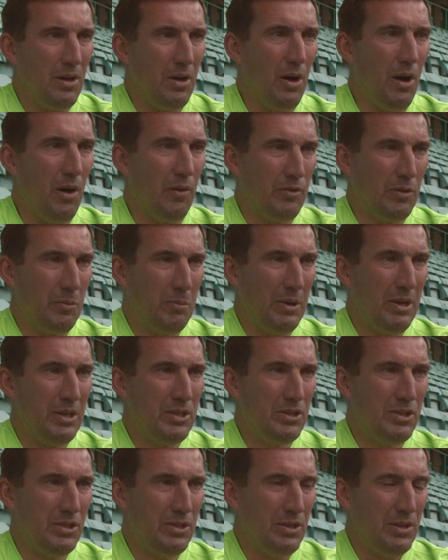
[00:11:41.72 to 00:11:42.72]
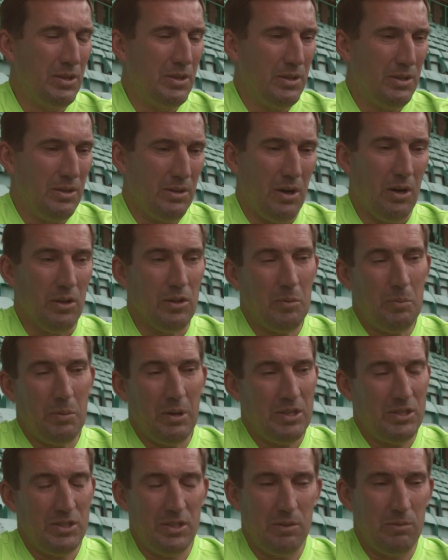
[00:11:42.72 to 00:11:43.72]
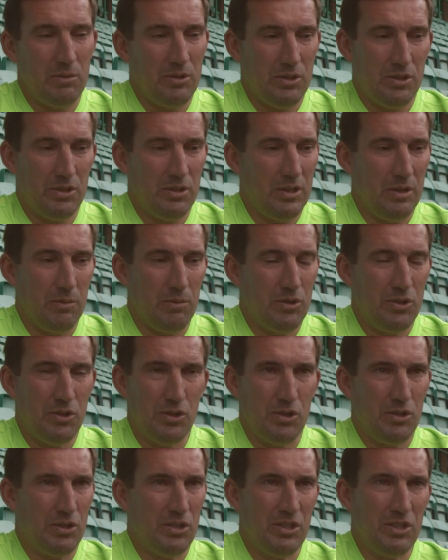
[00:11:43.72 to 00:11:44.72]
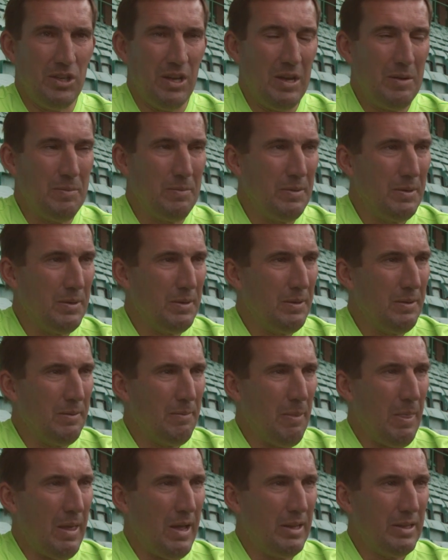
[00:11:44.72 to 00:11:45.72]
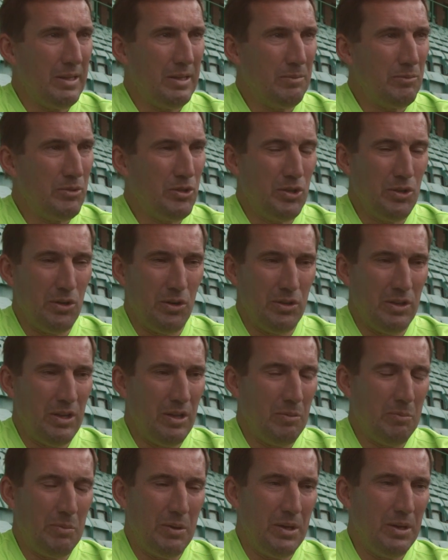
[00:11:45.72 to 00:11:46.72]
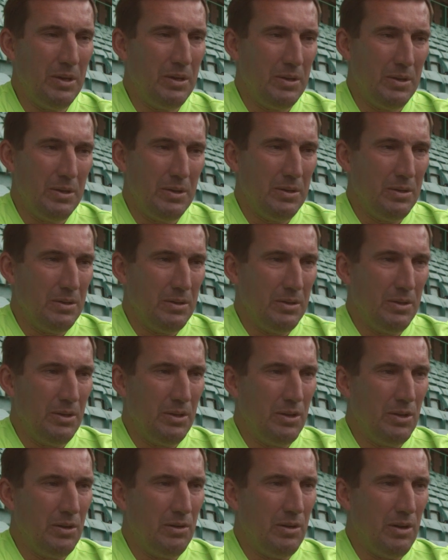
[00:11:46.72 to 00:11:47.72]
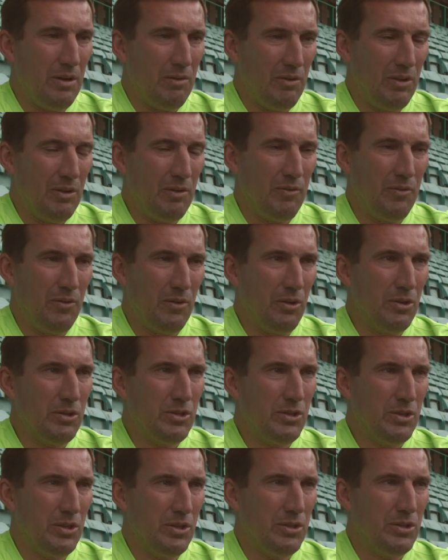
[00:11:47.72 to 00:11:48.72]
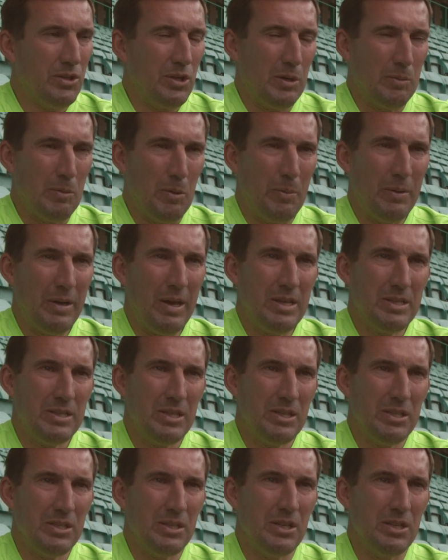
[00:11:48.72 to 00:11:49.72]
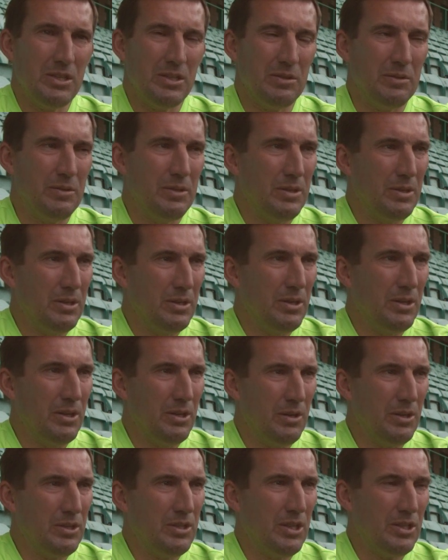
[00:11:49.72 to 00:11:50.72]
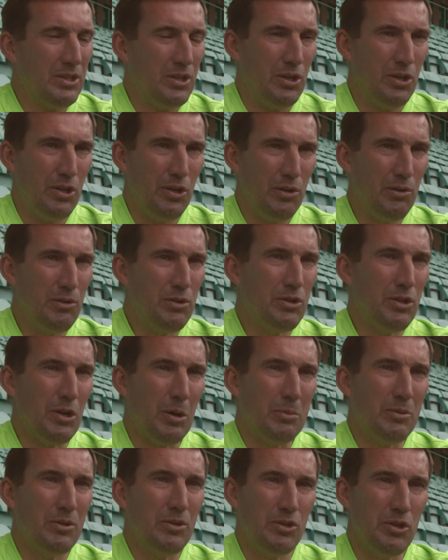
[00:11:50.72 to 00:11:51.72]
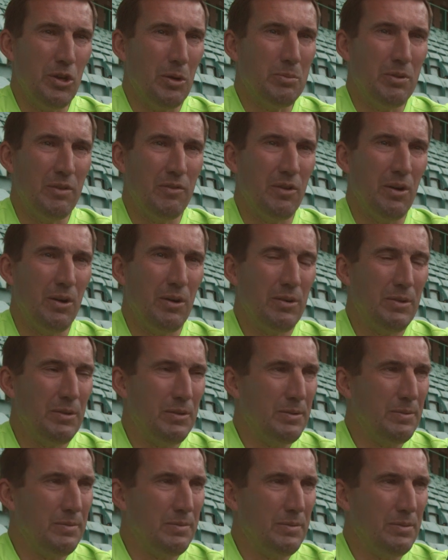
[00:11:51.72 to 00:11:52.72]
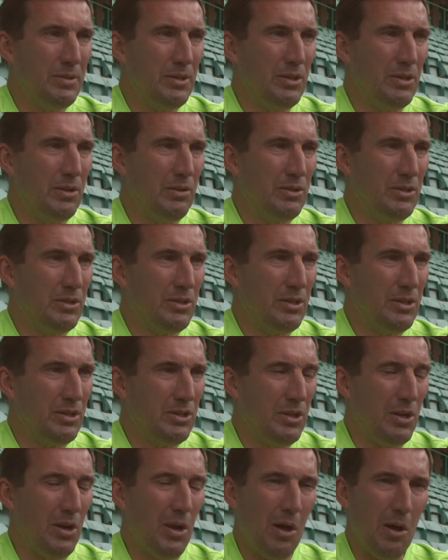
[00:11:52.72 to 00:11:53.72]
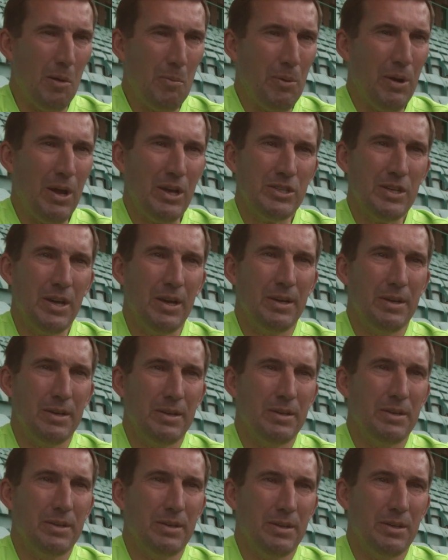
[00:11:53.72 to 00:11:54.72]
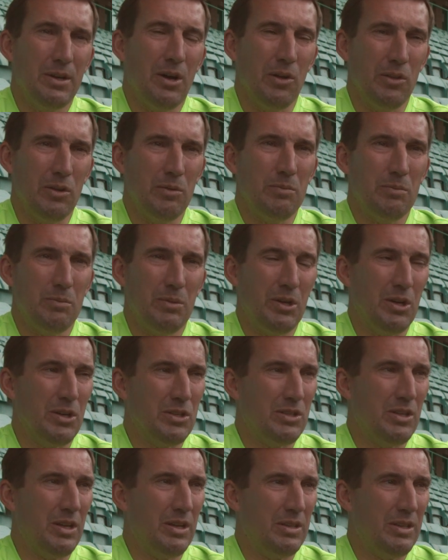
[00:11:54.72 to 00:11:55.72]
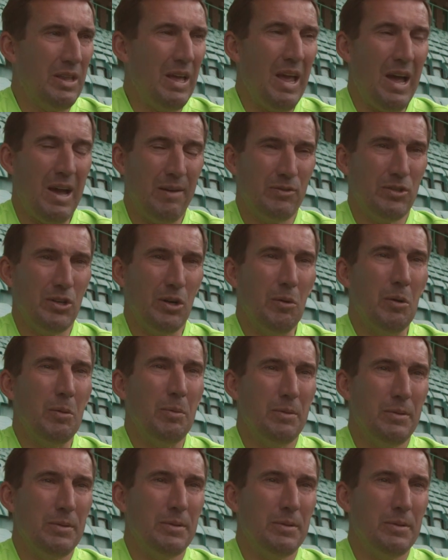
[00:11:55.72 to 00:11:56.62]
off the pitch. On the pitch, he was just the same, and I'm sure they'll be, you know, a real force to come up against this season. You know, it's a huge job they've got. You know, there's a lot of pressure on them because they have to go.